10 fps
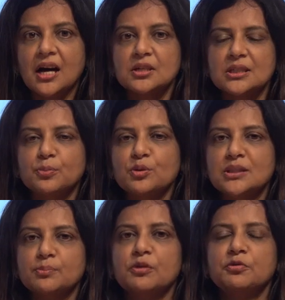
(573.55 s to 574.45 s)
are
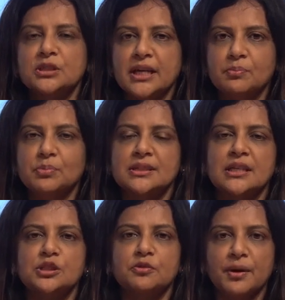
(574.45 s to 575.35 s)
responsible for
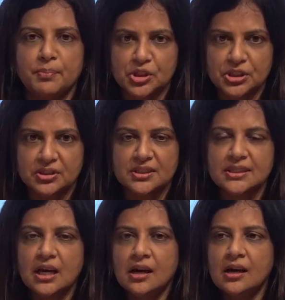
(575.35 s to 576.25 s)
10% of emissions.